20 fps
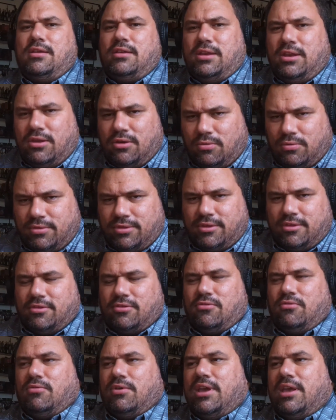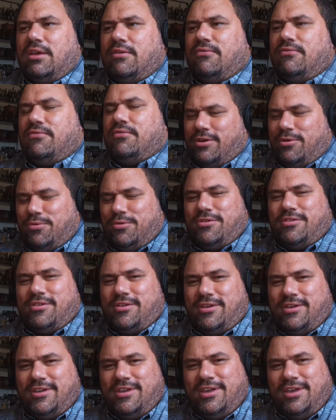deal with his grief. There was
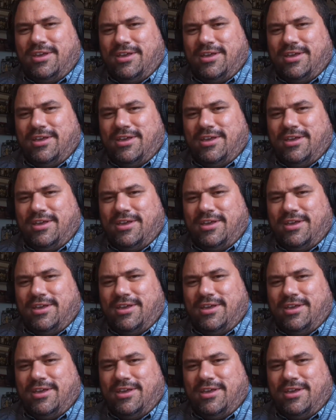a